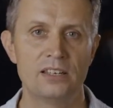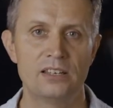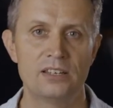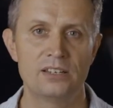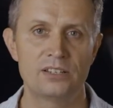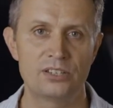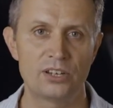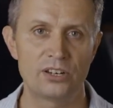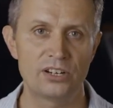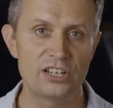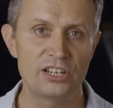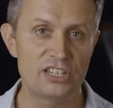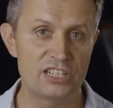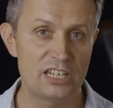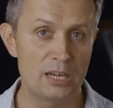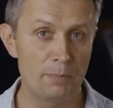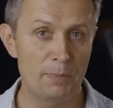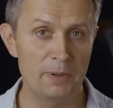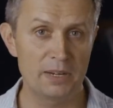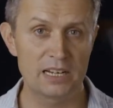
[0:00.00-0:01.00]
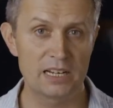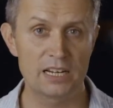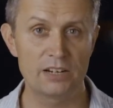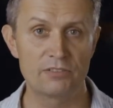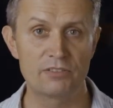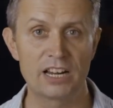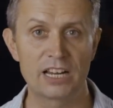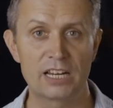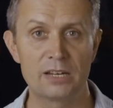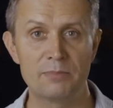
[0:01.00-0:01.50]
Saudi's typically
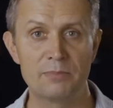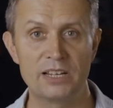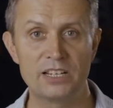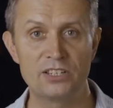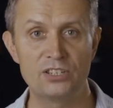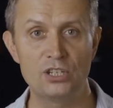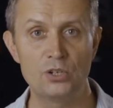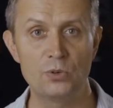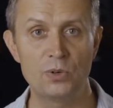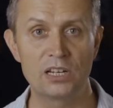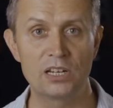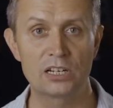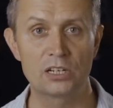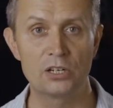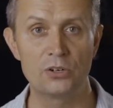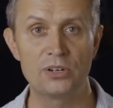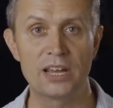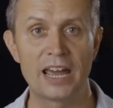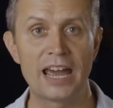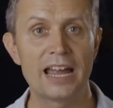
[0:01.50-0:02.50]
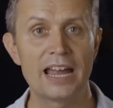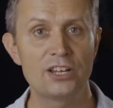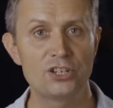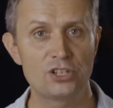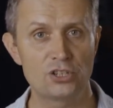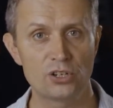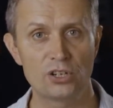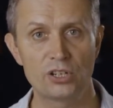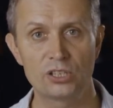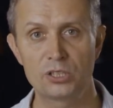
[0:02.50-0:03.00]
recommends you include
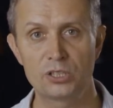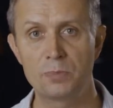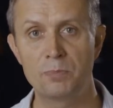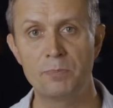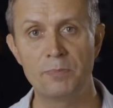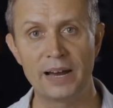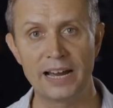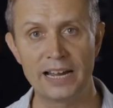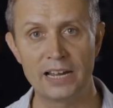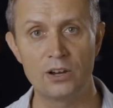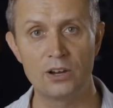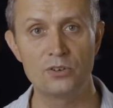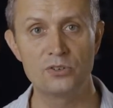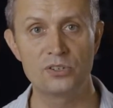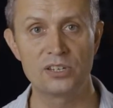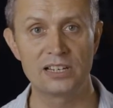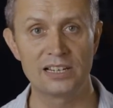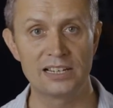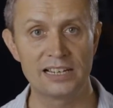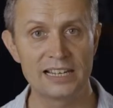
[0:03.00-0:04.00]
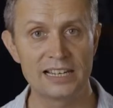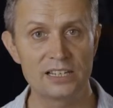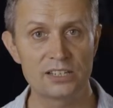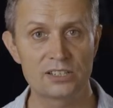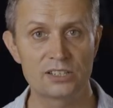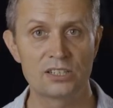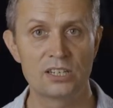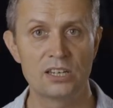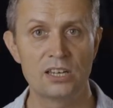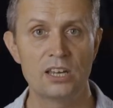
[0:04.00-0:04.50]
headshots, bios, and
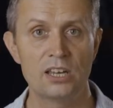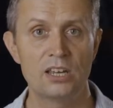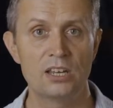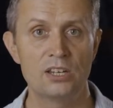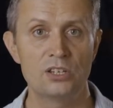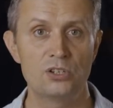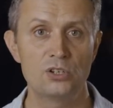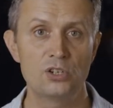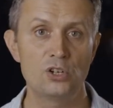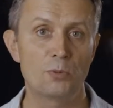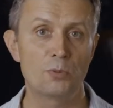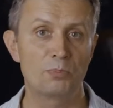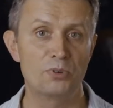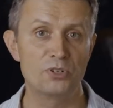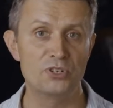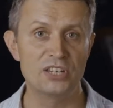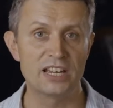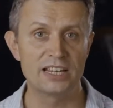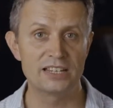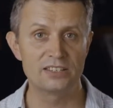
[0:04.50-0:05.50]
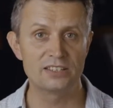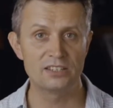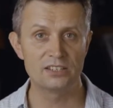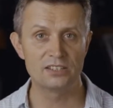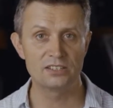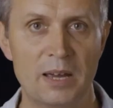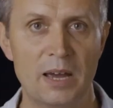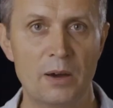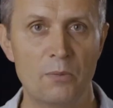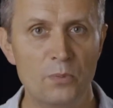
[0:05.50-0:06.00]
links to your
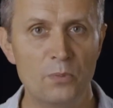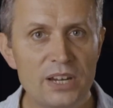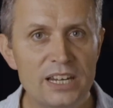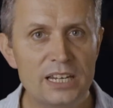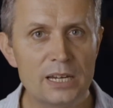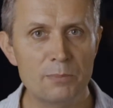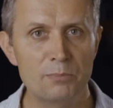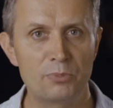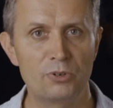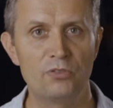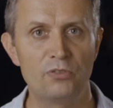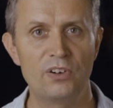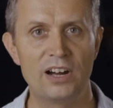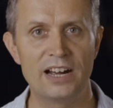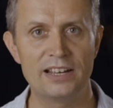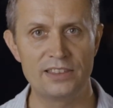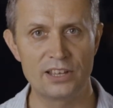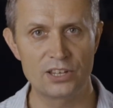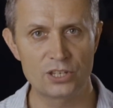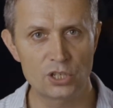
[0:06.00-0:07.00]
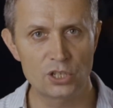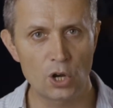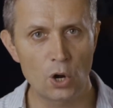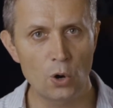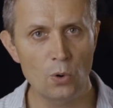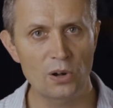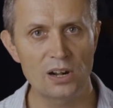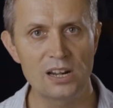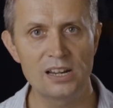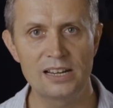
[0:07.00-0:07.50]
presenters. And we can provide the
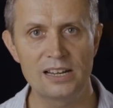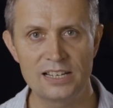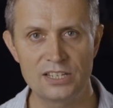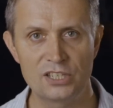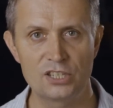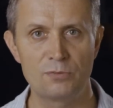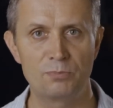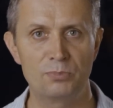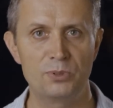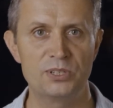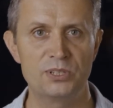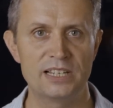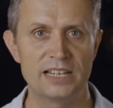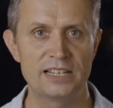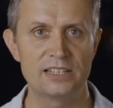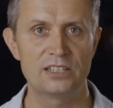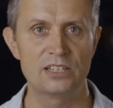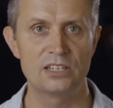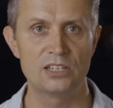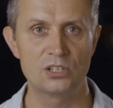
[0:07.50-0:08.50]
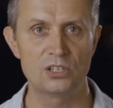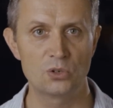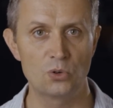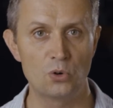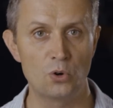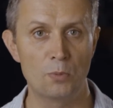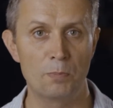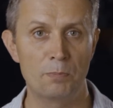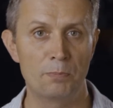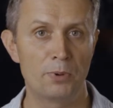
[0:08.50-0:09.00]
total list of presenters
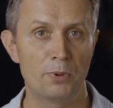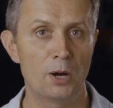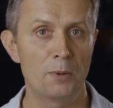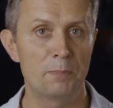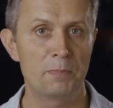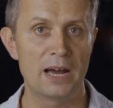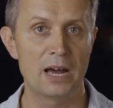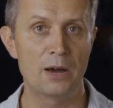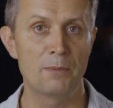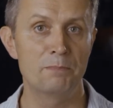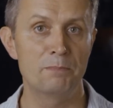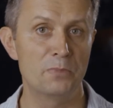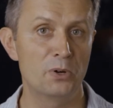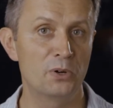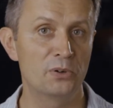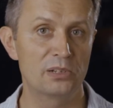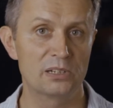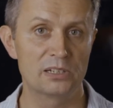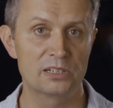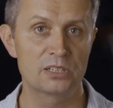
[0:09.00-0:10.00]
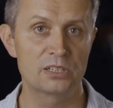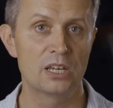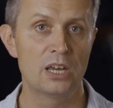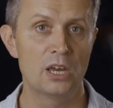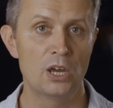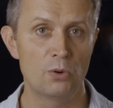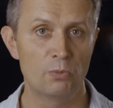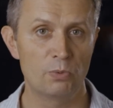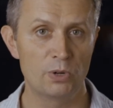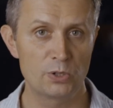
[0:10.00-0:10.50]
or pop-out modals,
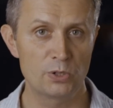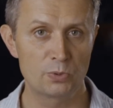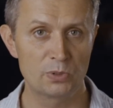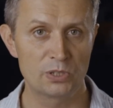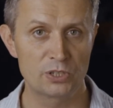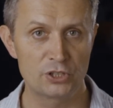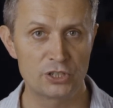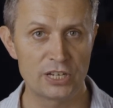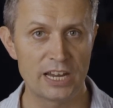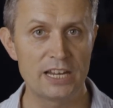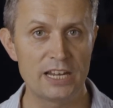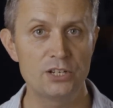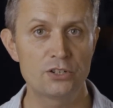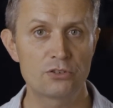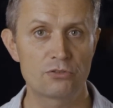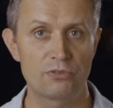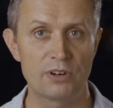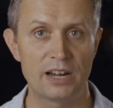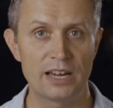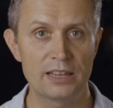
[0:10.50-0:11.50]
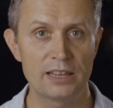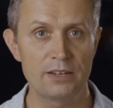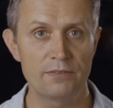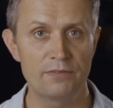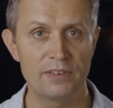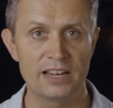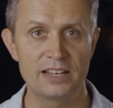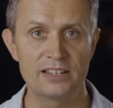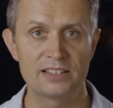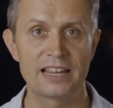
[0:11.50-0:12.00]
which will change throughout the
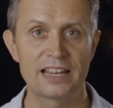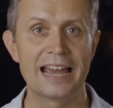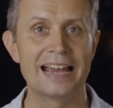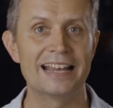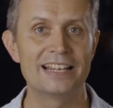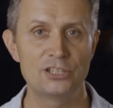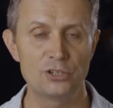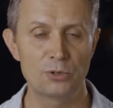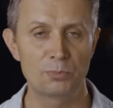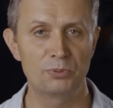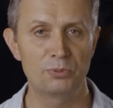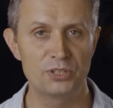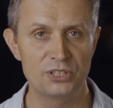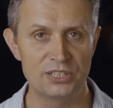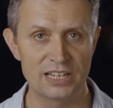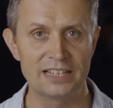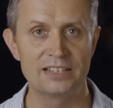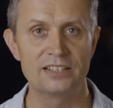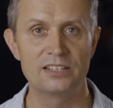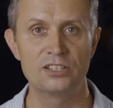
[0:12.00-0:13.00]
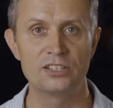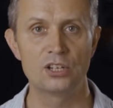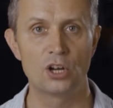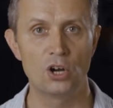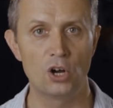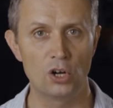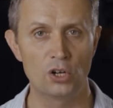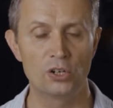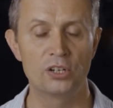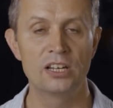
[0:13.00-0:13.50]
event as your presenters
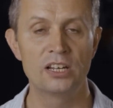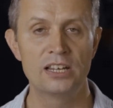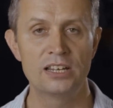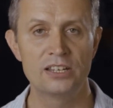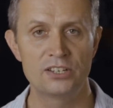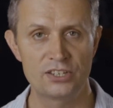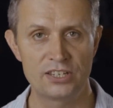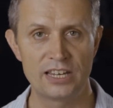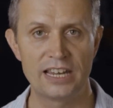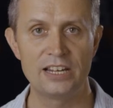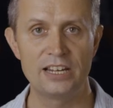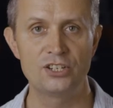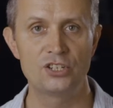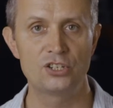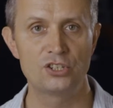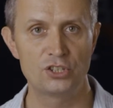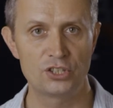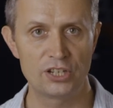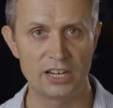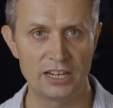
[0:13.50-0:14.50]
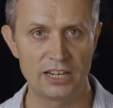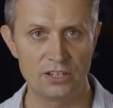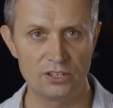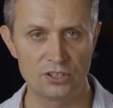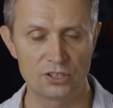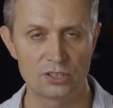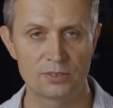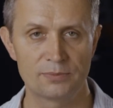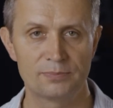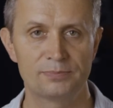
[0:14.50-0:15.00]
on stage
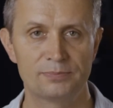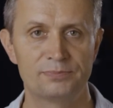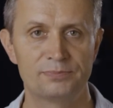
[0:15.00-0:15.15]
change.